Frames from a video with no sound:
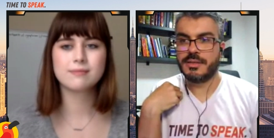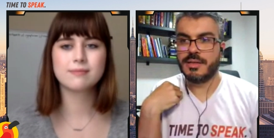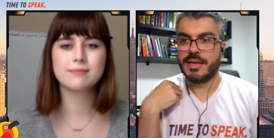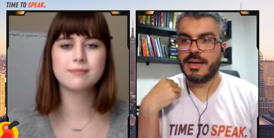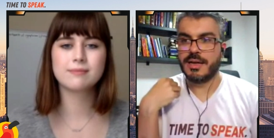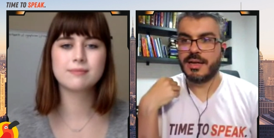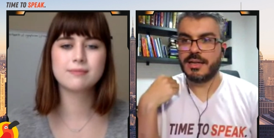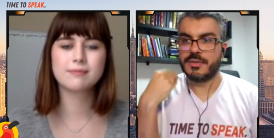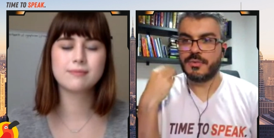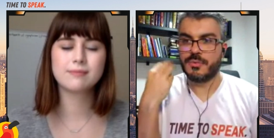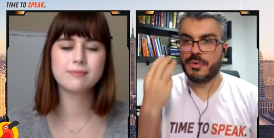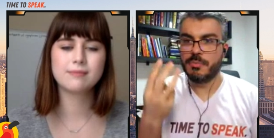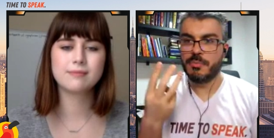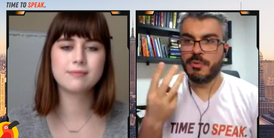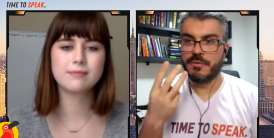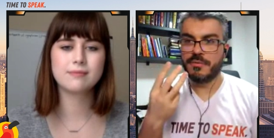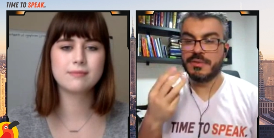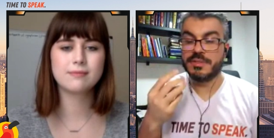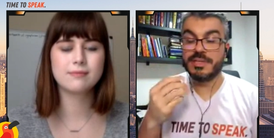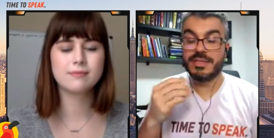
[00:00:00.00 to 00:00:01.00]
Speaker 1: uh, three
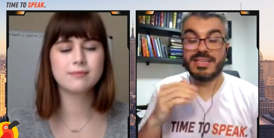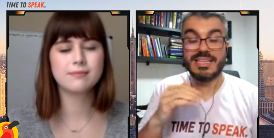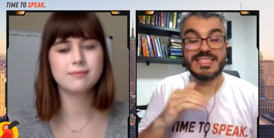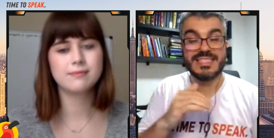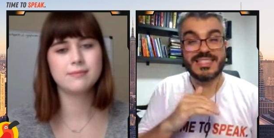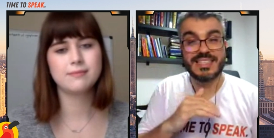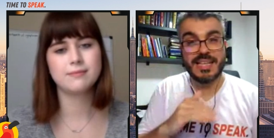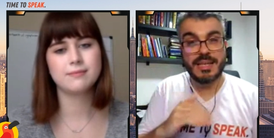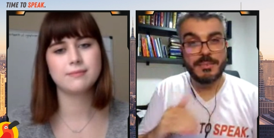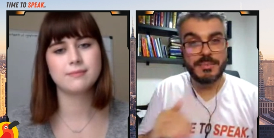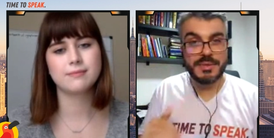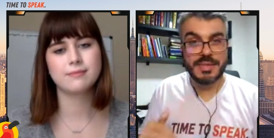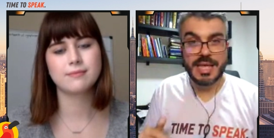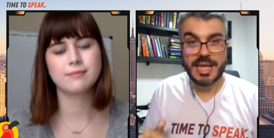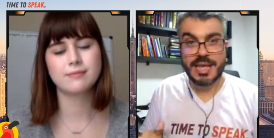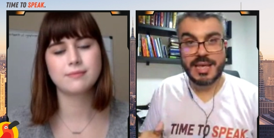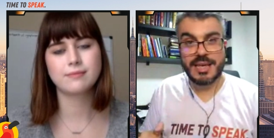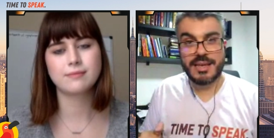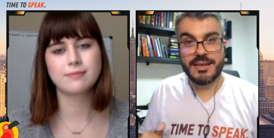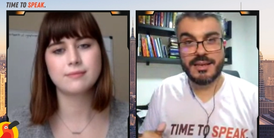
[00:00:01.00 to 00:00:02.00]
movies in the same
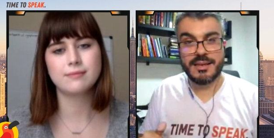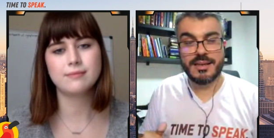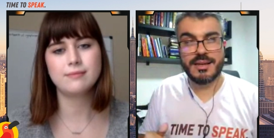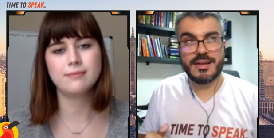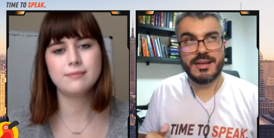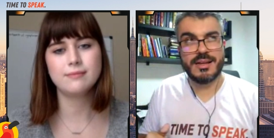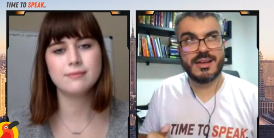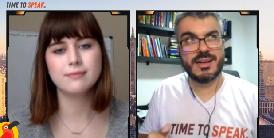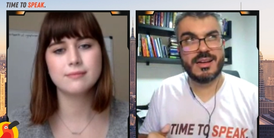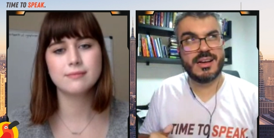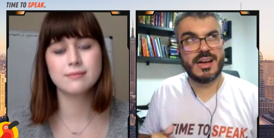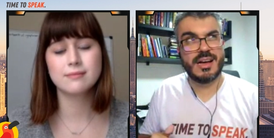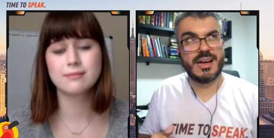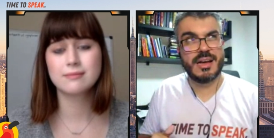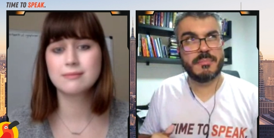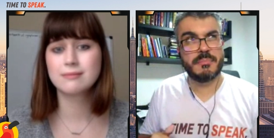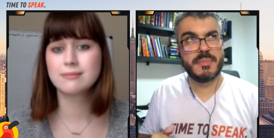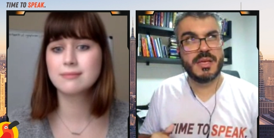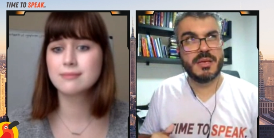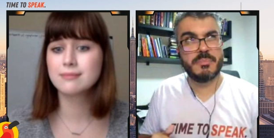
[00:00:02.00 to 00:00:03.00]
day.
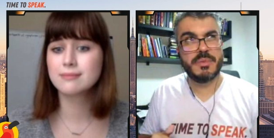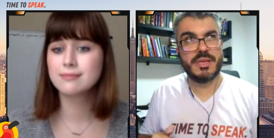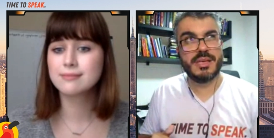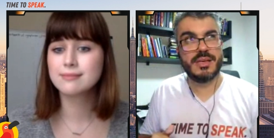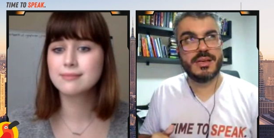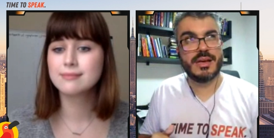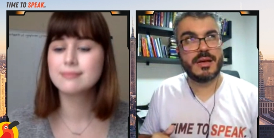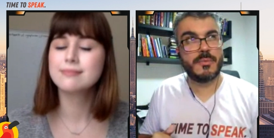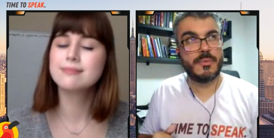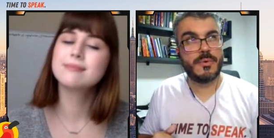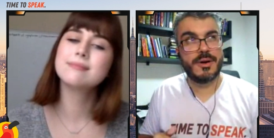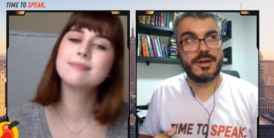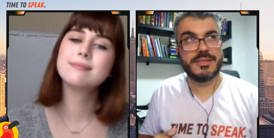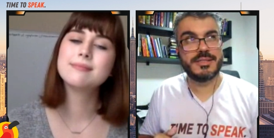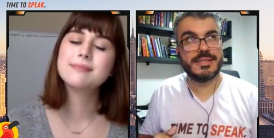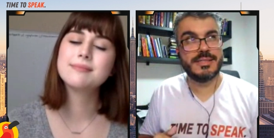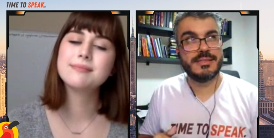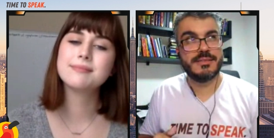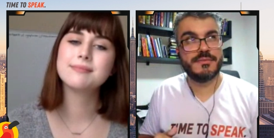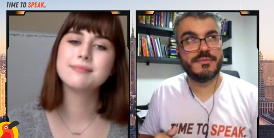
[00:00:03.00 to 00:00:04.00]
Uh, maybe I
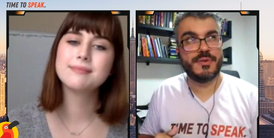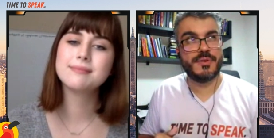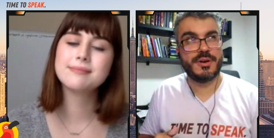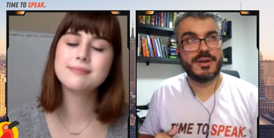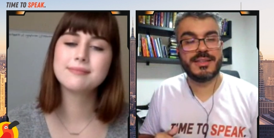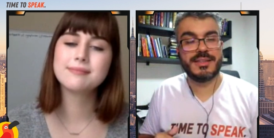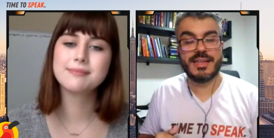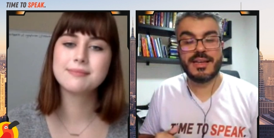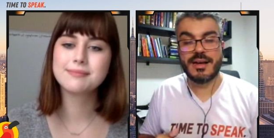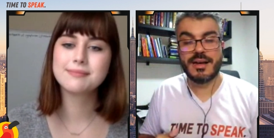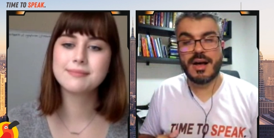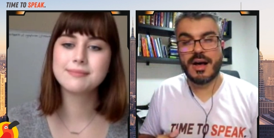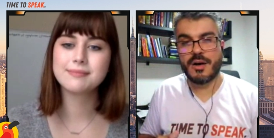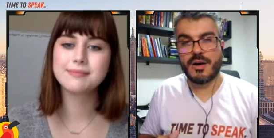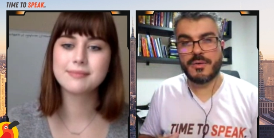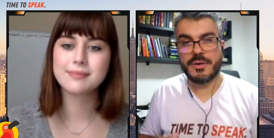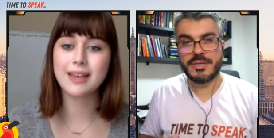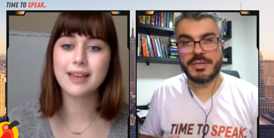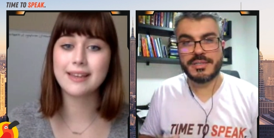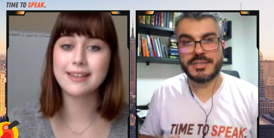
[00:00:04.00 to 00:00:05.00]
watched it for ten
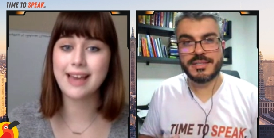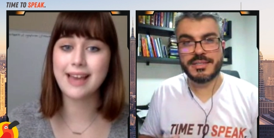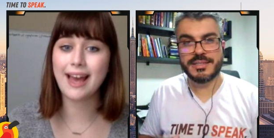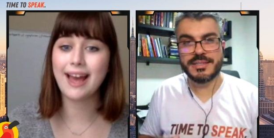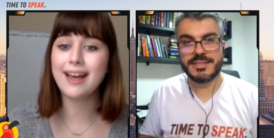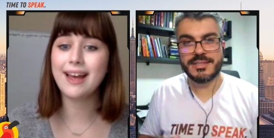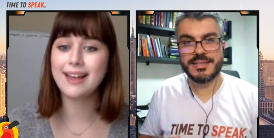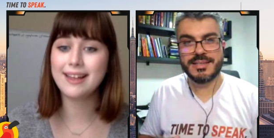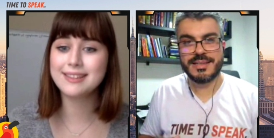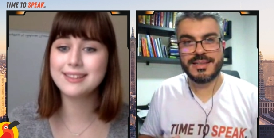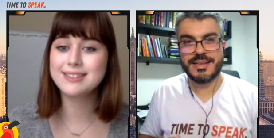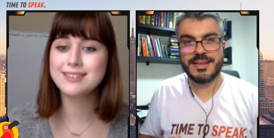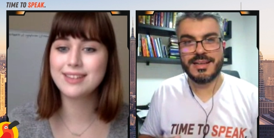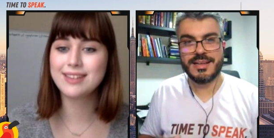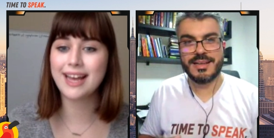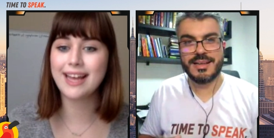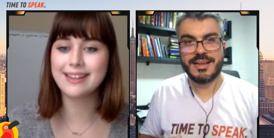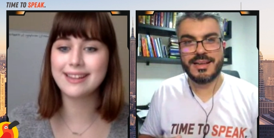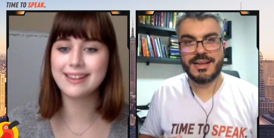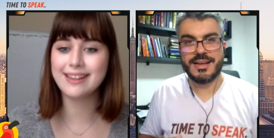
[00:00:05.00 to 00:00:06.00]
hours.
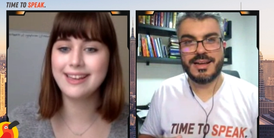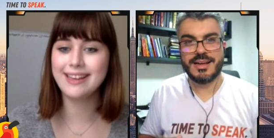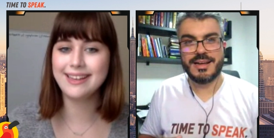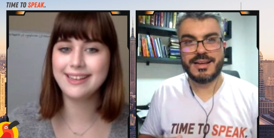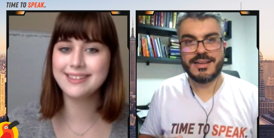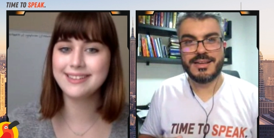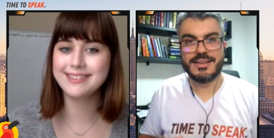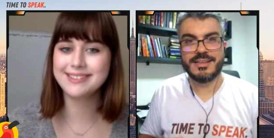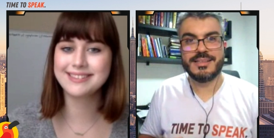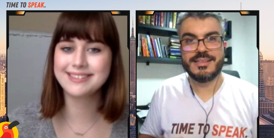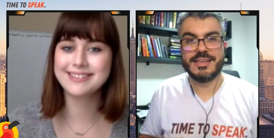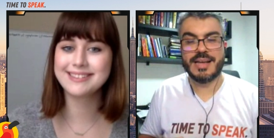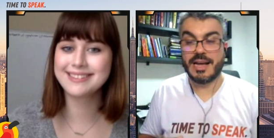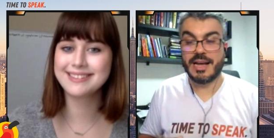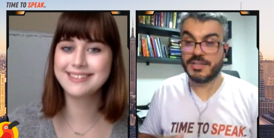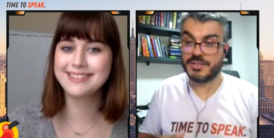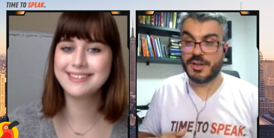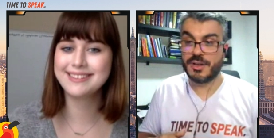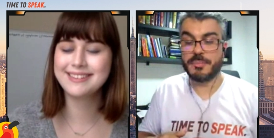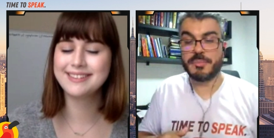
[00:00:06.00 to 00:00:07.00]
Yeah,
Speaker 2: at least.
Speaker 1: I
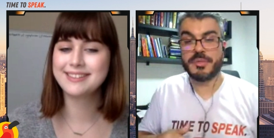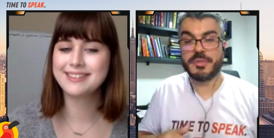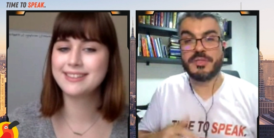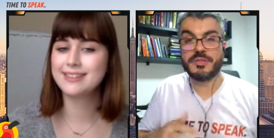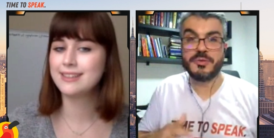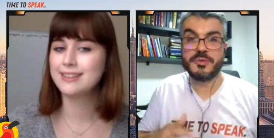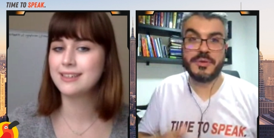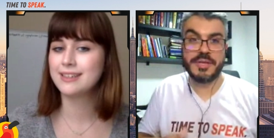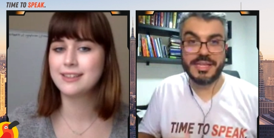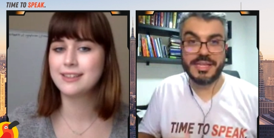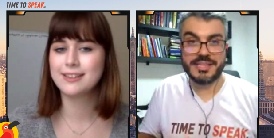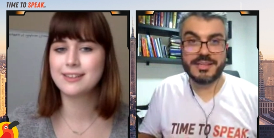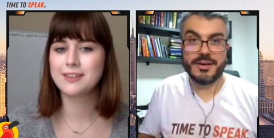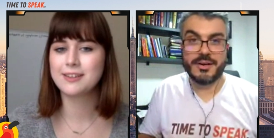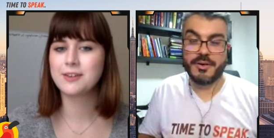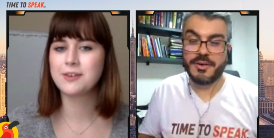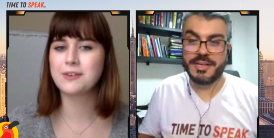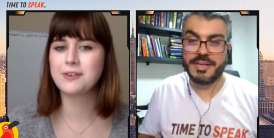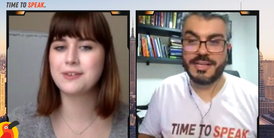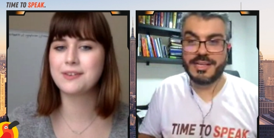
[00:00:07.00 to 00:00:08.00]
stopped to eat.
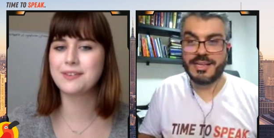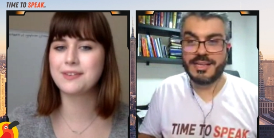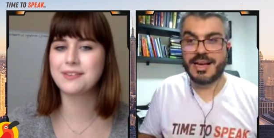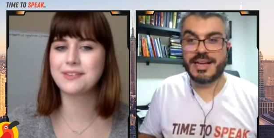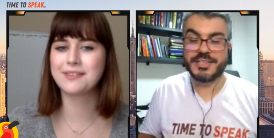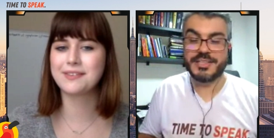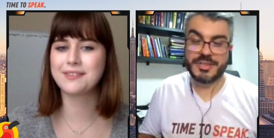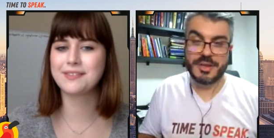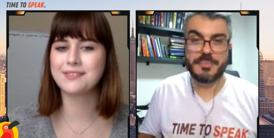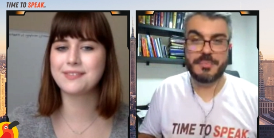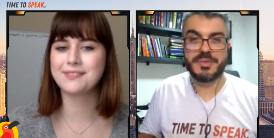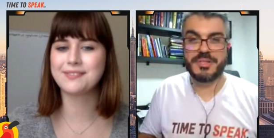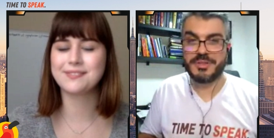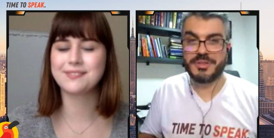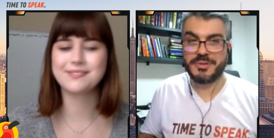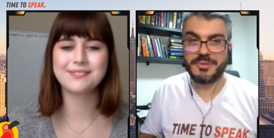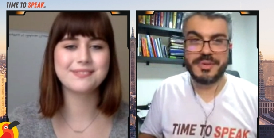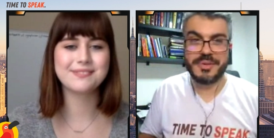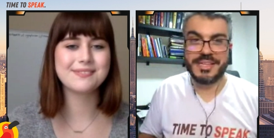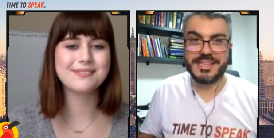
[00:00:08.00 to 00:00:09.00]
Only I stopped
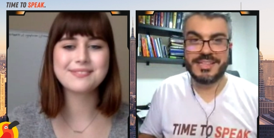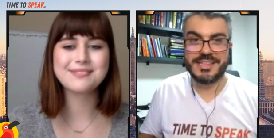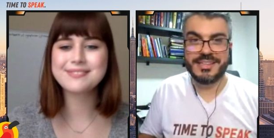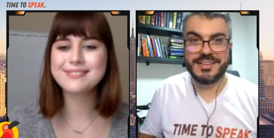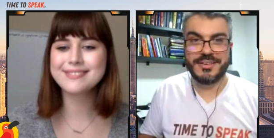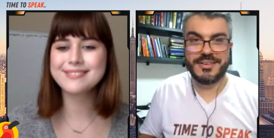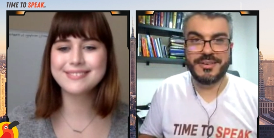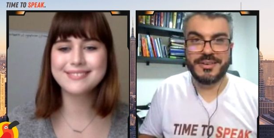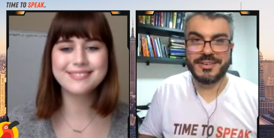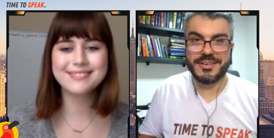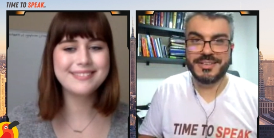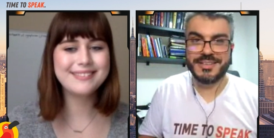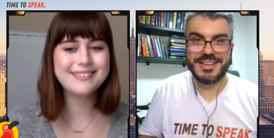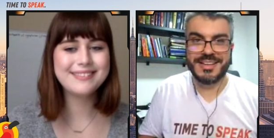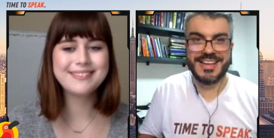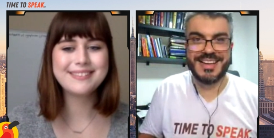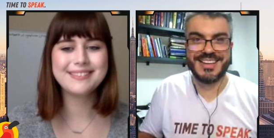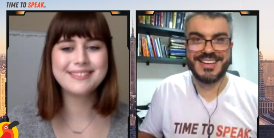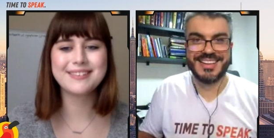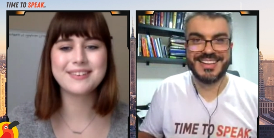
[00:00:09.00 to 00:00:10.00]
to eat.
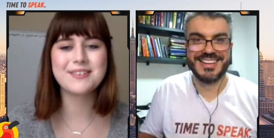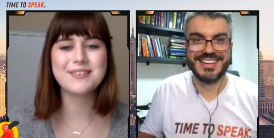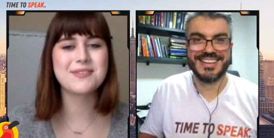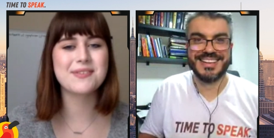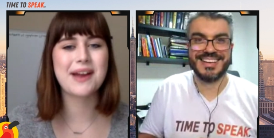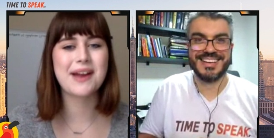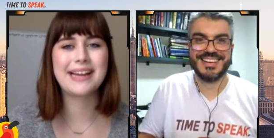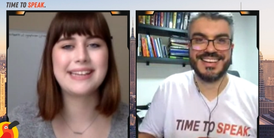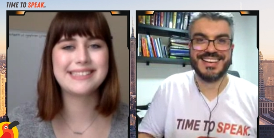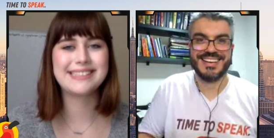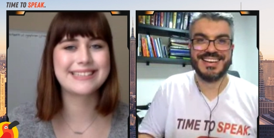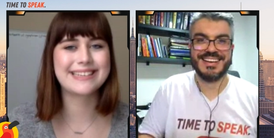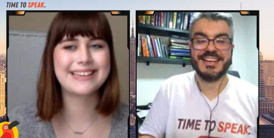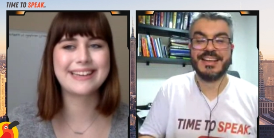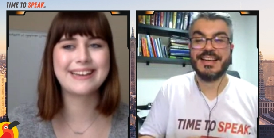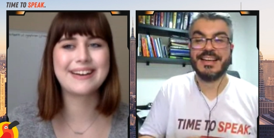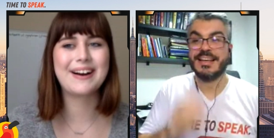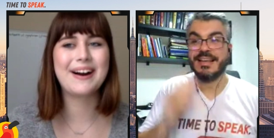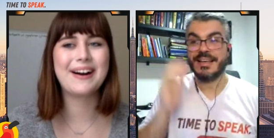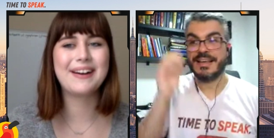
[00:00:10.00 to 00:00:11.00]
Speaker 2: Crazy!
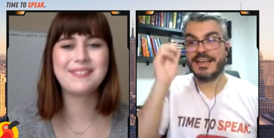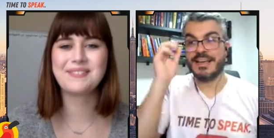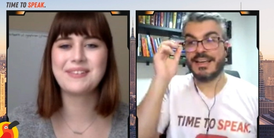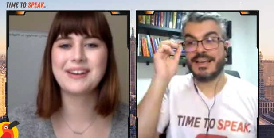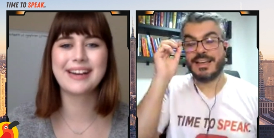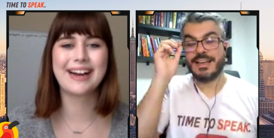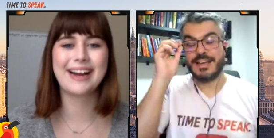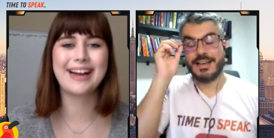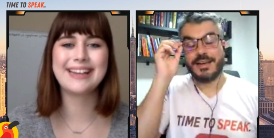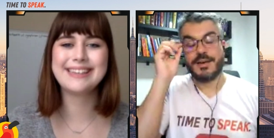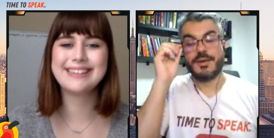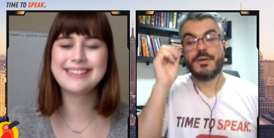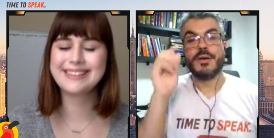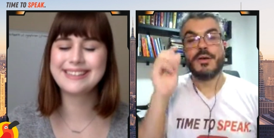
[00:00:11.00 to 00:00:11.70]
Oh my god!